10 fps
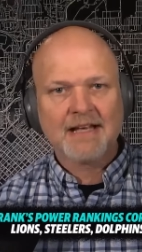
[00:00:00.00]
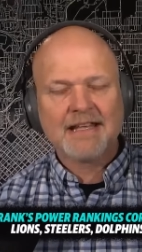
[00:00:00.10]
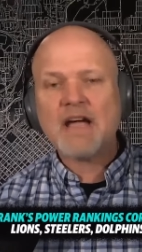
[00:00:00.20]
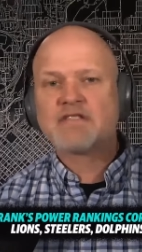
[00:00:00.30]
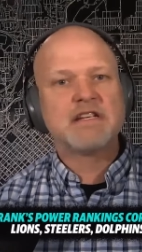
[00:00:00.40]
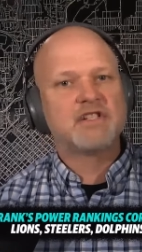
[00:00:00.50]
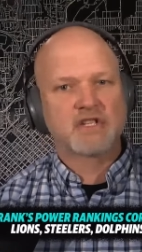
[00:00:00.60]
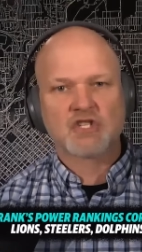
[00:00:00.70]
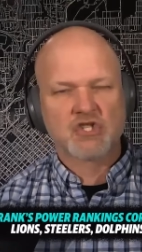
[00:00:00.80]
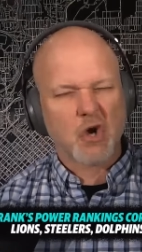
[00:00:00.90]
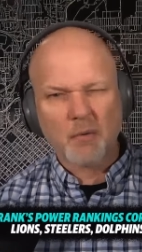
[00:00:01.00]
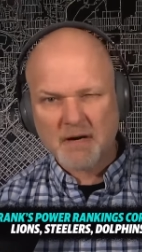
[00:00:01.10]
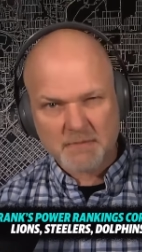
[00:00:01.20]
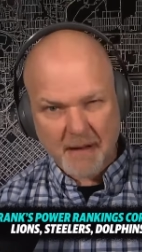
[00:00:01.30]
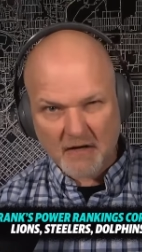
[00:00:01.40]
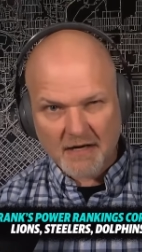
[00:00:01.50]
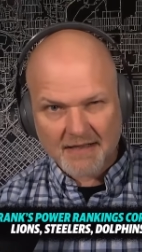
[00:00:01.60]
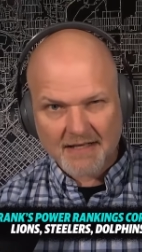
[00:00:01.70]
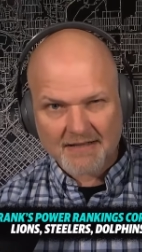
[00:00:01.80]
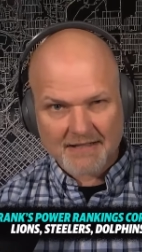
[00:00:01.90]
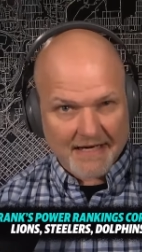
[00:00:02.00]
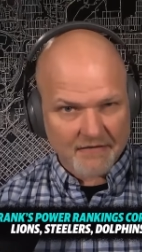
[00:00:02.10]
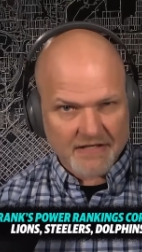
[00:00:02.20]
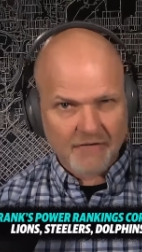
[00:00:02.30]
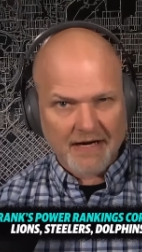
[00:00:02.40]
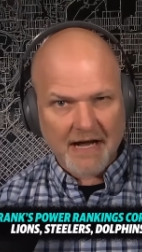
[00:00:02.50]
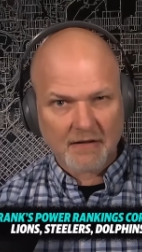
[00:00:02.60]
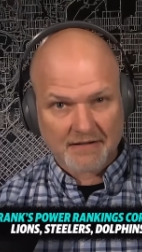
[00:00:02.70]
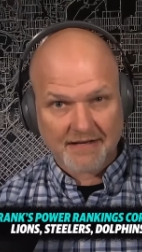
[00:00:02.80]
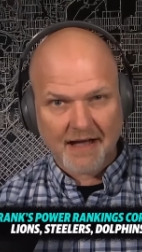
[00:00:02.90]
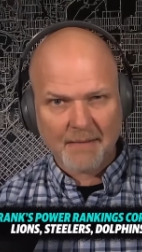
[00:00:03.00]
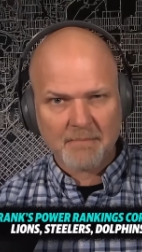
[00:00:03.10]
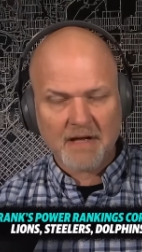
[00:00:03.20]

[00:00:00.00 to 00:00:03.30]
the A F C is just so much better, I think, than the N F C right now at the top.